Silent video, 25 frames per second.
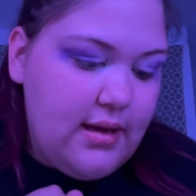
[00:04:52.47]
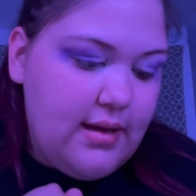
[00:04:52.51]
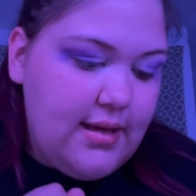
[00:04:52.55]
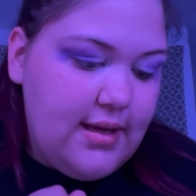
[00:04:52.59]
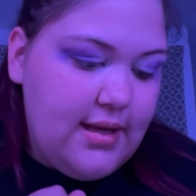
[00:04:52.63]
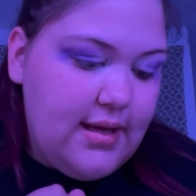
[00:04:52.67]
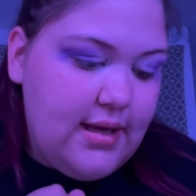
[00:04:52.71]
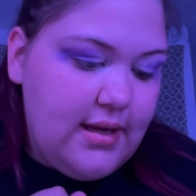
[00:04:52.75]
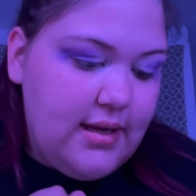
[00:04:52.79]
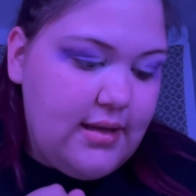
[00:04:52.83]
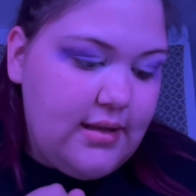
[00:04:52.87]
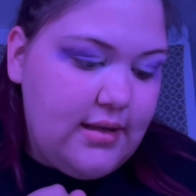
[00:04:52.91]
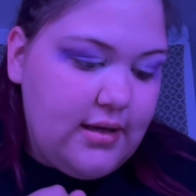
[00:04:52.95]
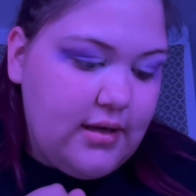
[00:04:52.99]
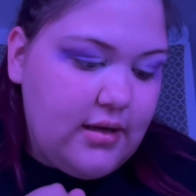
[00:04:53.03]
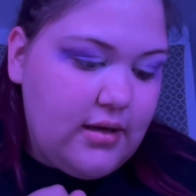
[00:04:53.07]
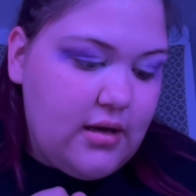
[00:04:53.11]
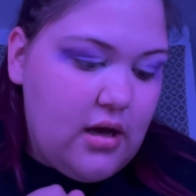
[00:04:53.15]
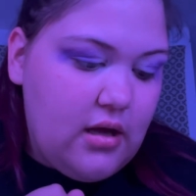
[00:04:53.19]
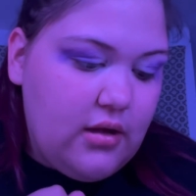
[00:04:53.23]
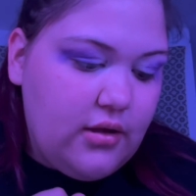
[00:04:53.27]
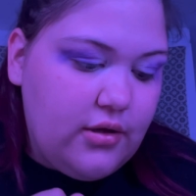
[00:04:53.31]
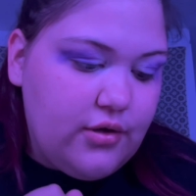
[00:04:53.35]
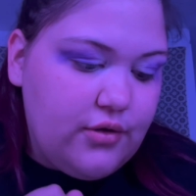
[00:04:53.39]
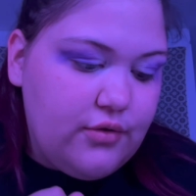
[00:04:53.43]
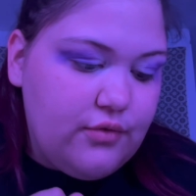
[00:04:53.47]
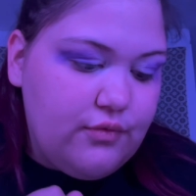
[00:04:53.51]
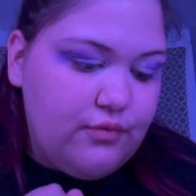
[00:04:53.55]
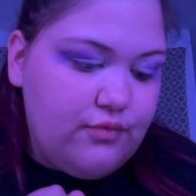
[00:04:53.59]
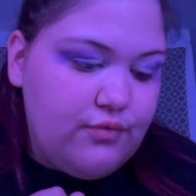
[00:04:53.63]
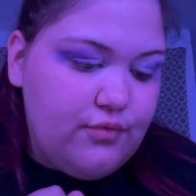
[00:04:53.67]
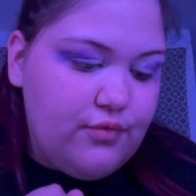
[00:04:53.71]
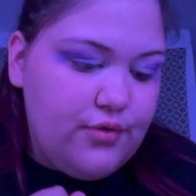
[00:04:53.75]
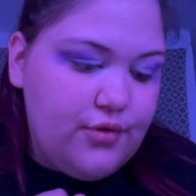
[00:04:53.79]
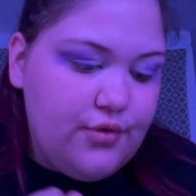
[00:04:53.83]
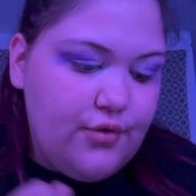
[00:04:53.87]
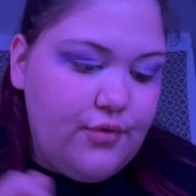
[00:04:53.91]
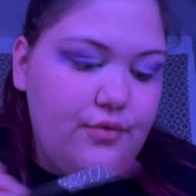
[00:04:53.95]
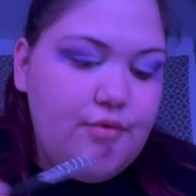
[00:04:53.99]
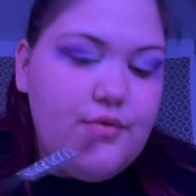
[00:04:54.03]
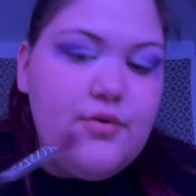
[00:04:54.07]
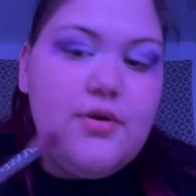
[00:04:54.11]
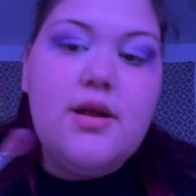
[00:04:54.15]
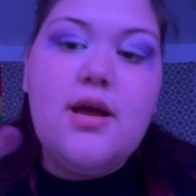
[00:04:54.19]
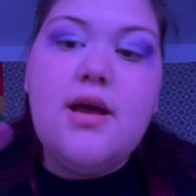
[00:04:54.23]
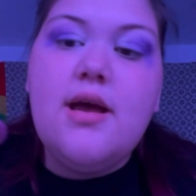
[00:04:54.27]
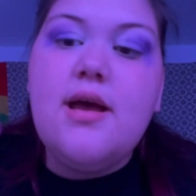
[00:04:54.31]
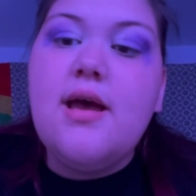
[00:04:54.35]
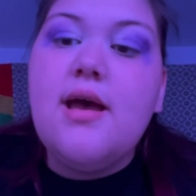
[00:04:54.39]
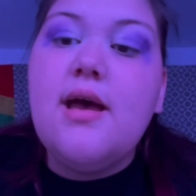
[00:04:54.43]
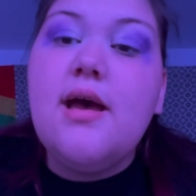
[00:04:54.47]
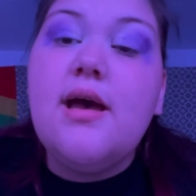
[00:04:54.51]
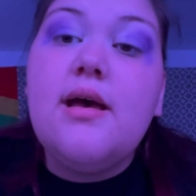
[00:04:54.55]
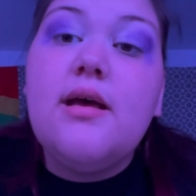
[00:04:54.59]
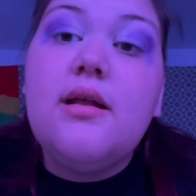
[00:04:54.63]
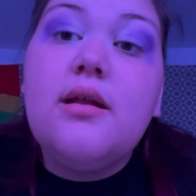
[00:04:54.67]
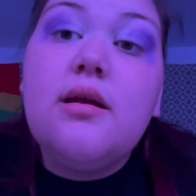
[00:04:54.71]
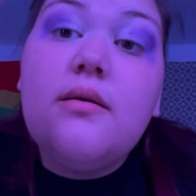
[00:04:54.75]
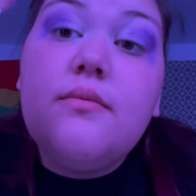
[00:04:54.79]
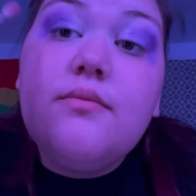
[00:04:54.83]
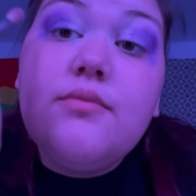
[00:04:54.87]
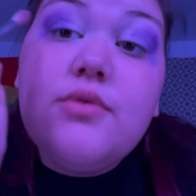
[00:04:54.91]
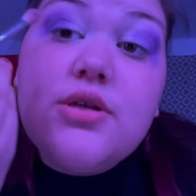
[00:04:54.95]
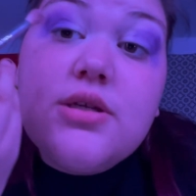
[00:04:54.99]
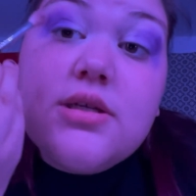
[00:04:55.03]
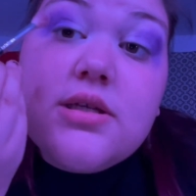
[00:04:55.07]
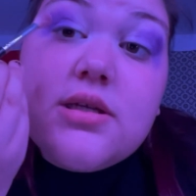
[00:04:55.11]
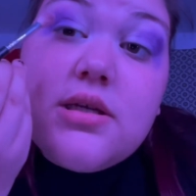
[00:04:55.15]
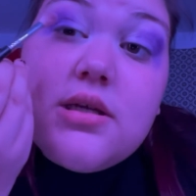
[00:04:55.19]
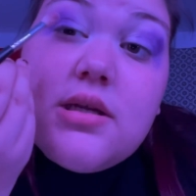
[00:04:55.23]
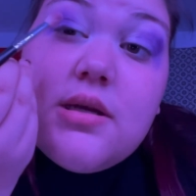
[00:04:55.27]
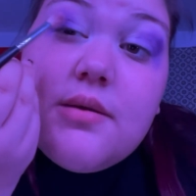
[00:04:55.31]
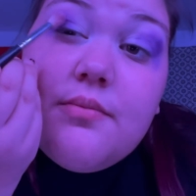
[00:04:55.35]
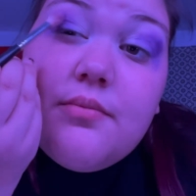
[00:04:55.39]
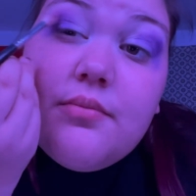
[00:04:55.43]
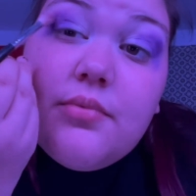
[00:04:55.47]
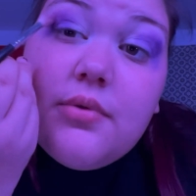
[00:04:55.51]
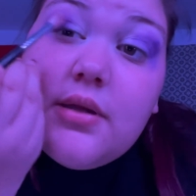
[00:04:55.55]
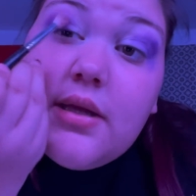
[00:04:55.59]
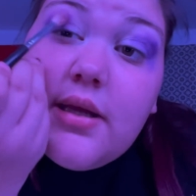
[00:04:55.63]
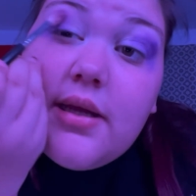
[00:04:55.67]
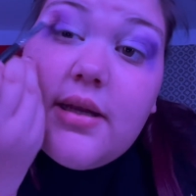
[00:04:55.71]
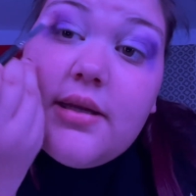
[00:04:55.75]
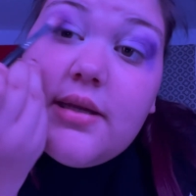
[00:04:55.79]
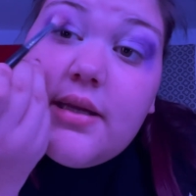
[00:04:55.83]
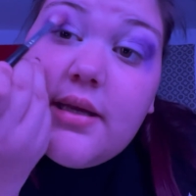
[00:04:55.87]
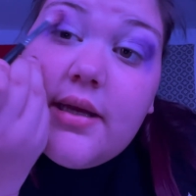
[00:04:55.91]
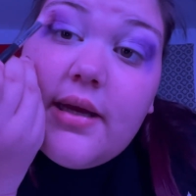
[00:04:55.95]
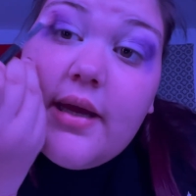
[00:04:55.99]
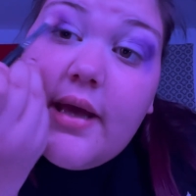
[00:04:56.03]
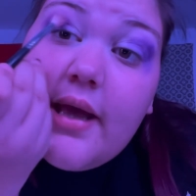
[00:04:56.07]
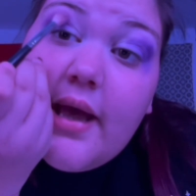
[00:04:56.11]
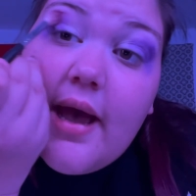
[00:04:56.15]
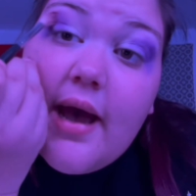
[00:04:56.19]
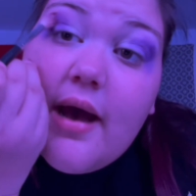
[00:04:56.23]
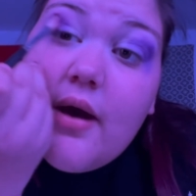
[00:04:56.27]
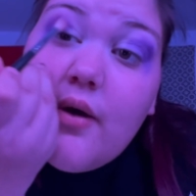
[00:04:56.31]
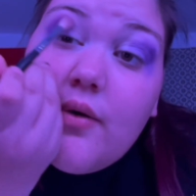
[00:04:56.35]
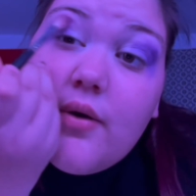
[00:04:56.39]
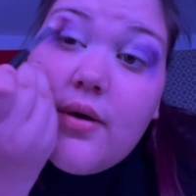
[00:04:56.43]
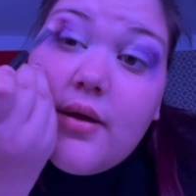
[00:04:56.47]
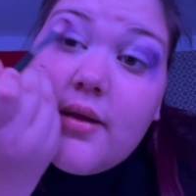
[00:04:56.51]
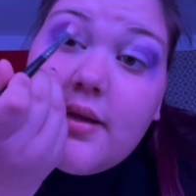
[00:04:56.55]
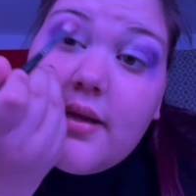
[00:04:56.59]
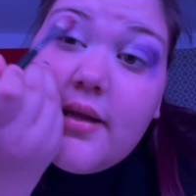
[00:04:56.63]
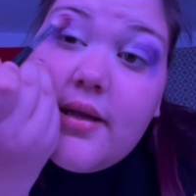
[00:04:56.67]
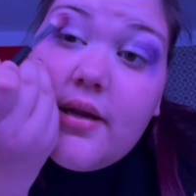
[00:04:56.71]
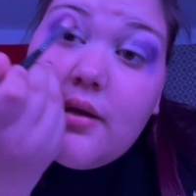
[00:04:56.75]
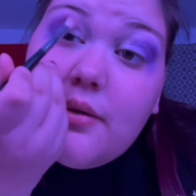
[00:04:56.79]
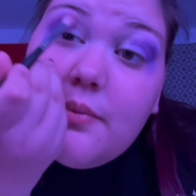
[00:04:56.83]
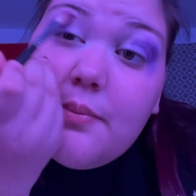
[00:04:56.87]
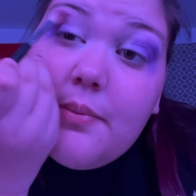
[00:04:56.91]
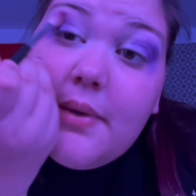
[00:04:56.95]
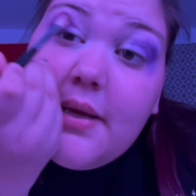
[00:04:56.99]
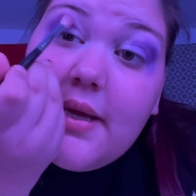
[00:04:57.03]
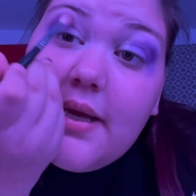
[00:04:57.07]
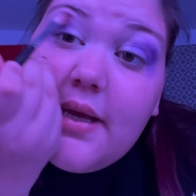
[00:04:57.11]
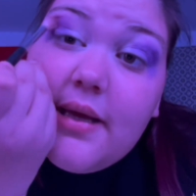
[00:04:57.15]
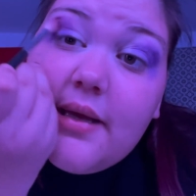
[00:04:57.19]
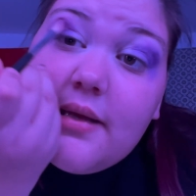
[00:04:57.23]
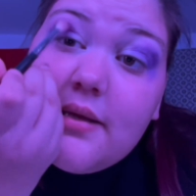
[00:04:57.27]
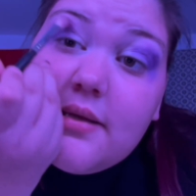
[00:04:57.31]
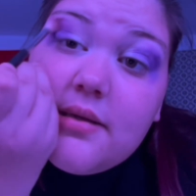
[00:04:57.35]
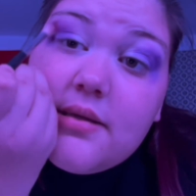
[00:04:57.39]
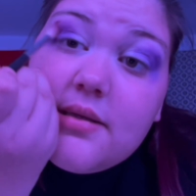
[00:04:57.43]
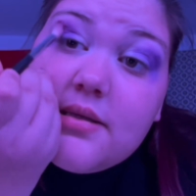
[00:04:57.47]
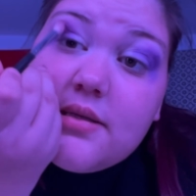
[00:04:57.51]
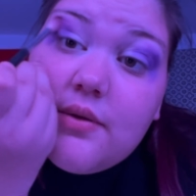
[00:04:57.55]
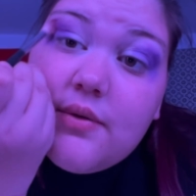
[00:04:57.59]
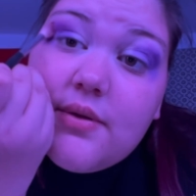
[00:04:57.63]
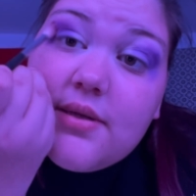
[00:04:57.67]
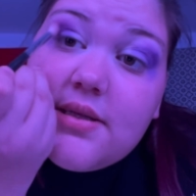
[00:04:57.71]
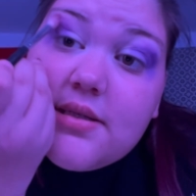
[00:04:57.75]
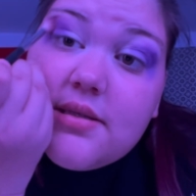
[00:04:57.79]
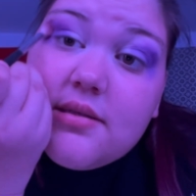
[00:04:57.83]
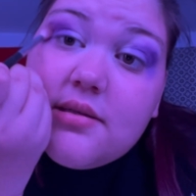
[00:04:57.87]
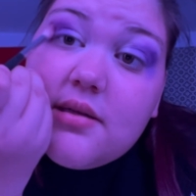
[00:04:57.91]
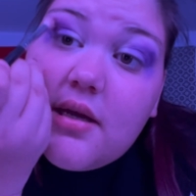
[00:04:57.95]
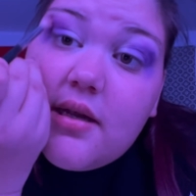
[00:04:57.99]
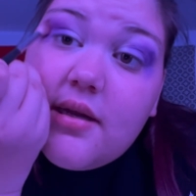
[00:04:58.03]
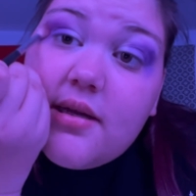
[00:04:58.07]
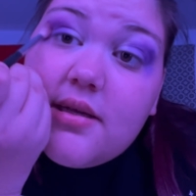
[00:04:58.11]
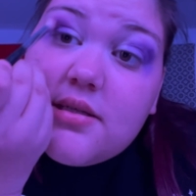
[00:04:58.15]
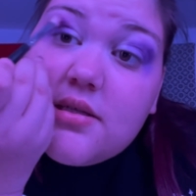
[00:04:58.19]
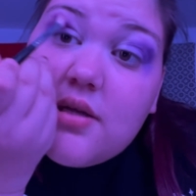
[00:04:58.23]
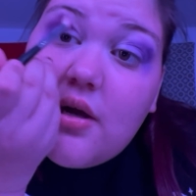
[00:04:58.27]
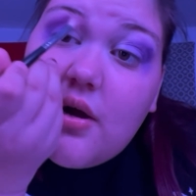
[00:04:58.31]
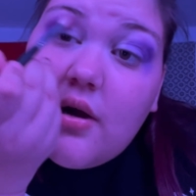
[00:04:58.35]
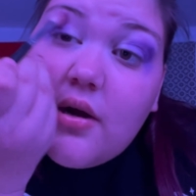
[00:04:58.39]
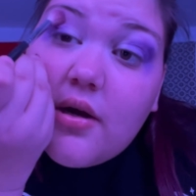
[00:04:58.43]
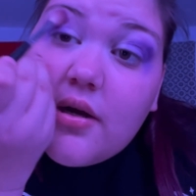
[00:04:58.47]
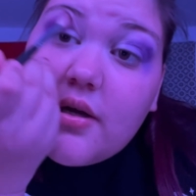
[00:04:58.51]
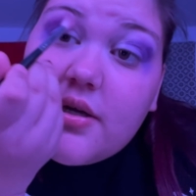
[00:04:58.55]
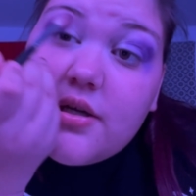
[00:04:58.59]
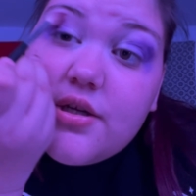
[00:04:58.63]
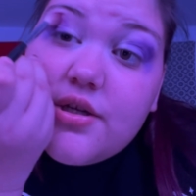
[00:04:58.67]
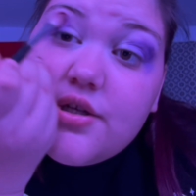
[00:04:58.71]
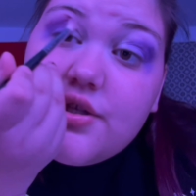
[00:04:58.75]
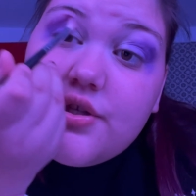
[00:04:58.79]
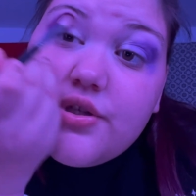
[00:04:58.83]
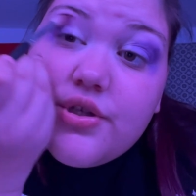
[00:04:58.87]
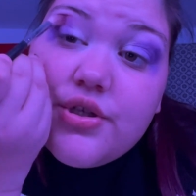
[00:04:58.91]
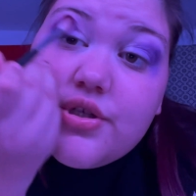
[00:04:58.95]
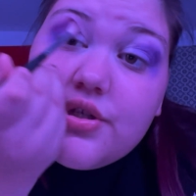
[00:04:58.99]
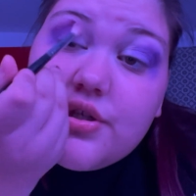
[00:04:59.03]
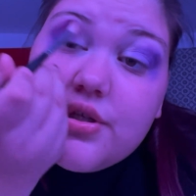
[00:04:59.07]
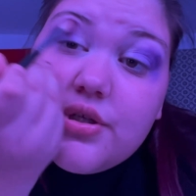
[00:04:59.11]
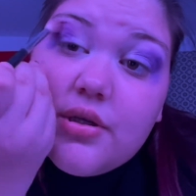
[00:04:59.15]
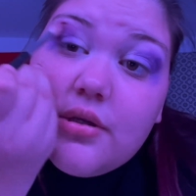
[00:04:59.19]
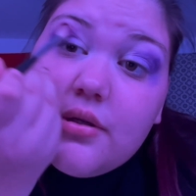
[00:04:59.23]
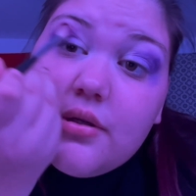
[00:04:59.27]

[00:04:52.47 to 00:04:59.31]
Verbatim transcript: in the color Rune and I'm just gonna blend it out a little bit so it's not as harsh